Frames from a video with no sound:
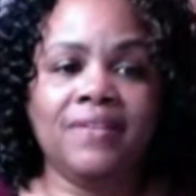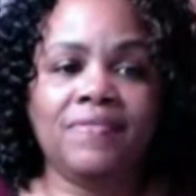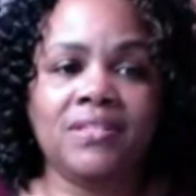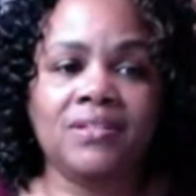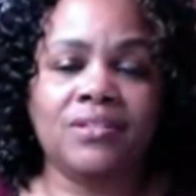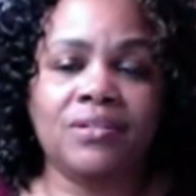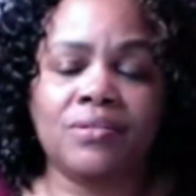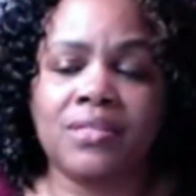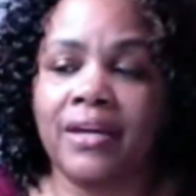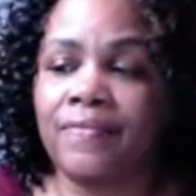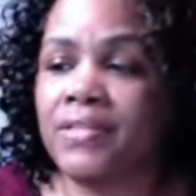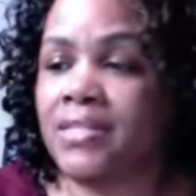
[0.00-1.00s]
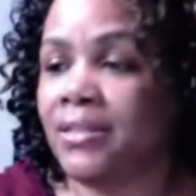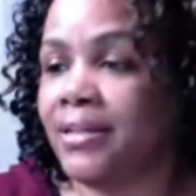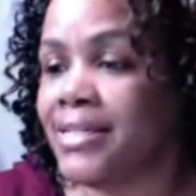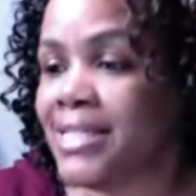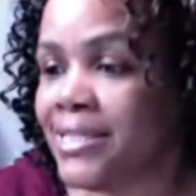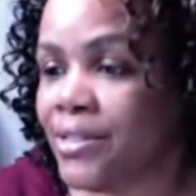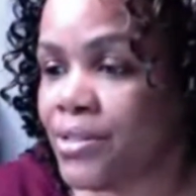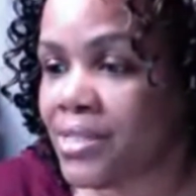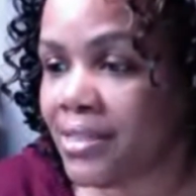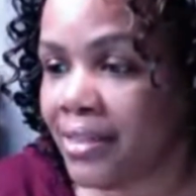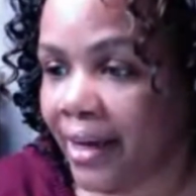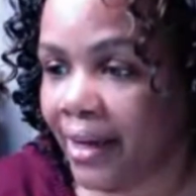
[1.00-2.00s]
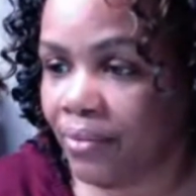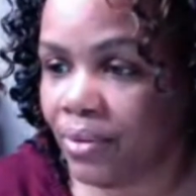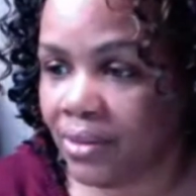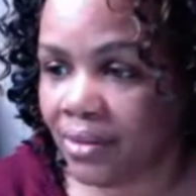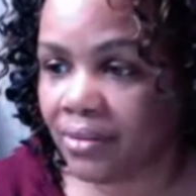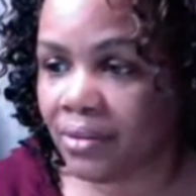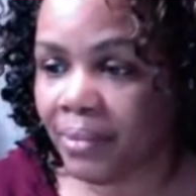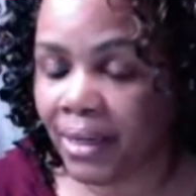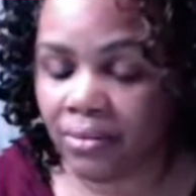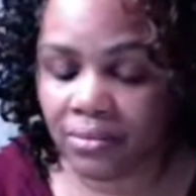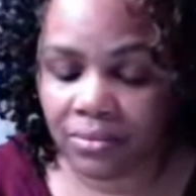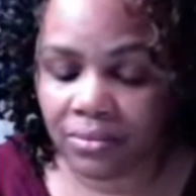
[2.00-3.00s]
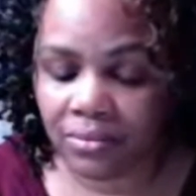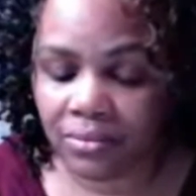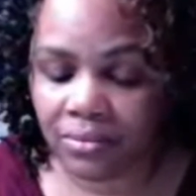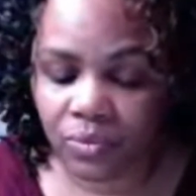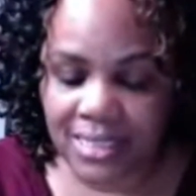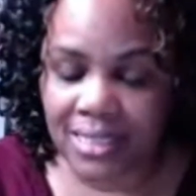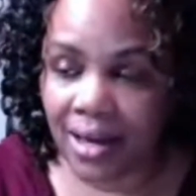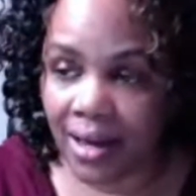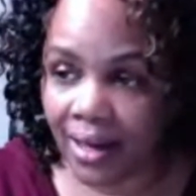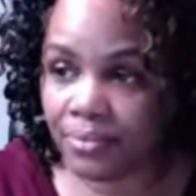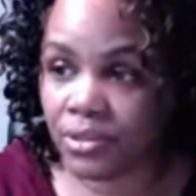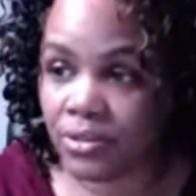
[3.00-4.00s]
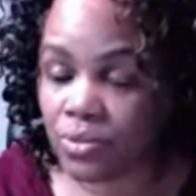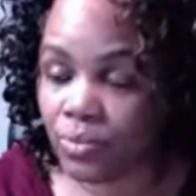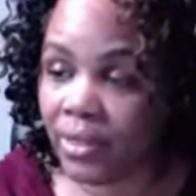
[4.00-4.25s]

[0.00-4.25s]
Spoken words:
divas and dudes, heifers and hustlers, today we learned about lease options.